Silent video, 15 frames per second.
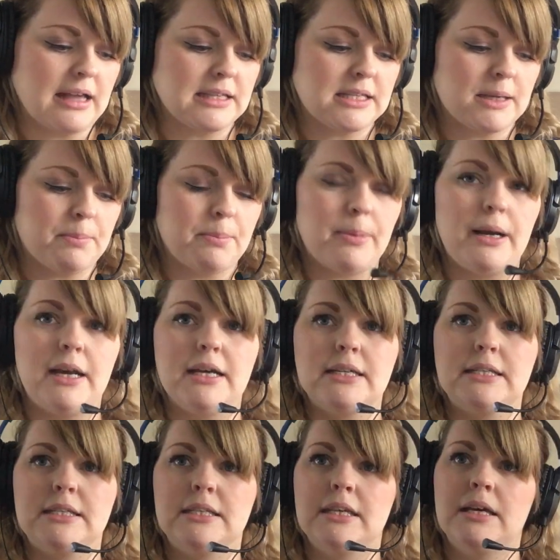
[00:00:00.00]
and some
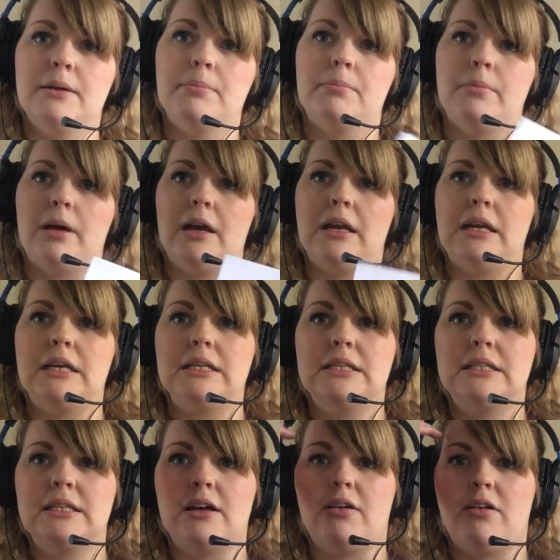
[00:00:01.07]
plus,
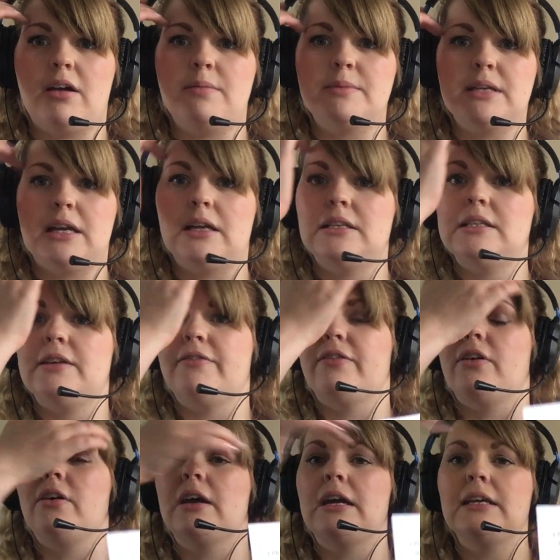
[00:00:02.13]
minus, times and
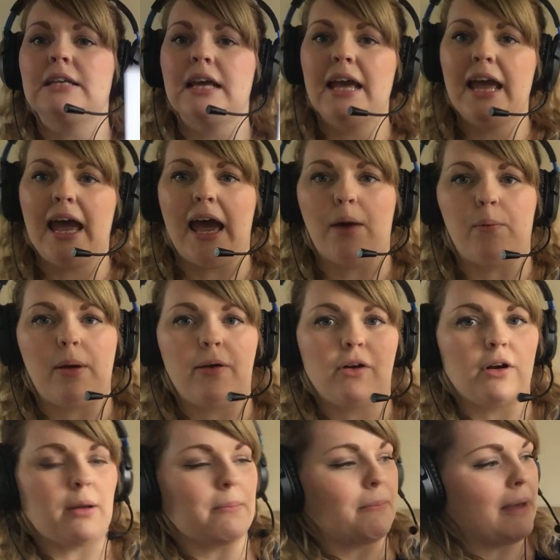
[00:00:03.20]
divide, and we've
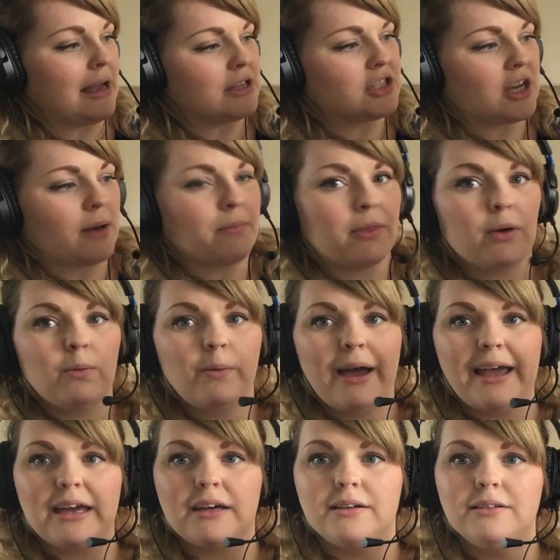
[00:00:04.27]
got to match up the
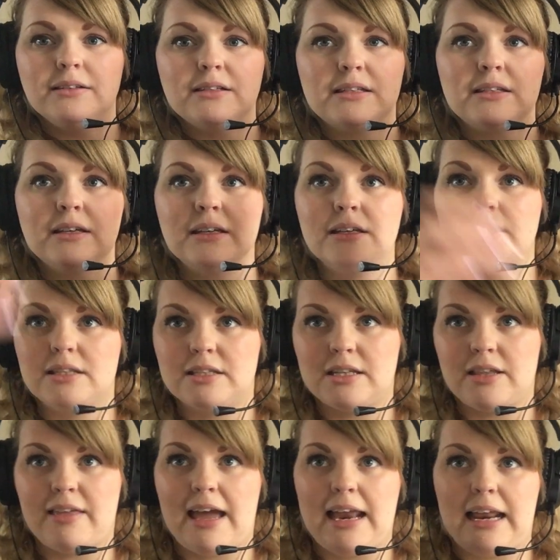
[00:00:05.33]
whales
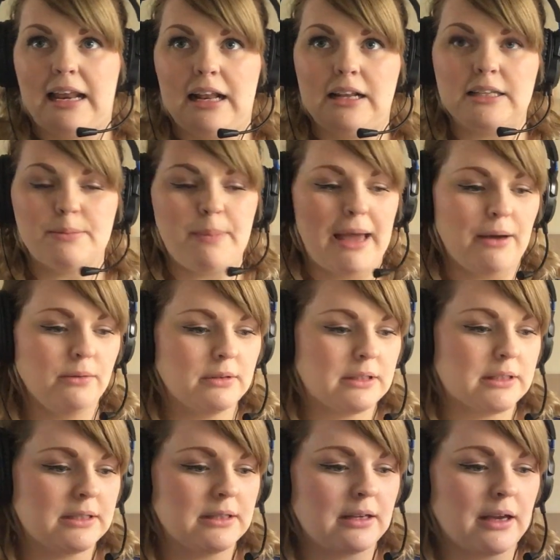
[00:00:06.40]
to their little
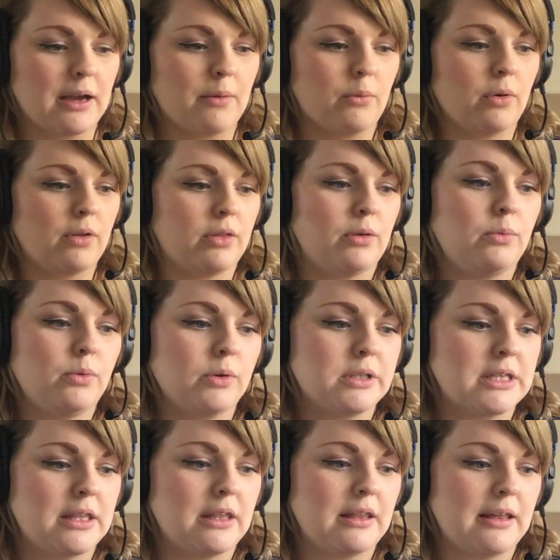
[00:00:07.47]
spouts and what the
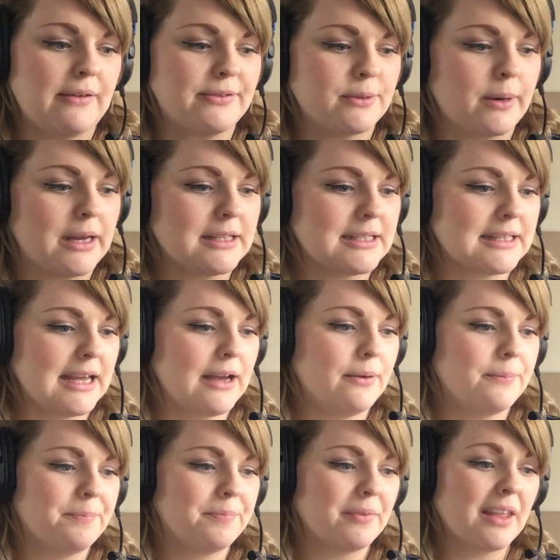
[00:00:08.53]
water that they've squirted
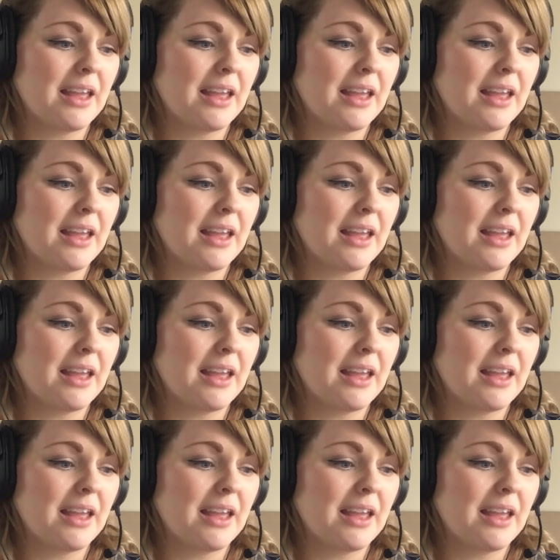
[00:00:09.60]
out.